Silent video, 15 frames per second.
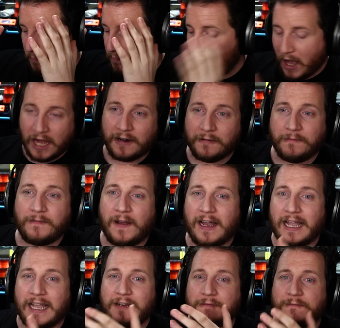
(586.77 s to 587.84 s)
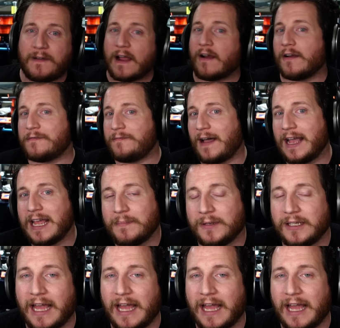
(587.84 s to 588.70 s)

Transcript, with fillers: bona fide, verifiable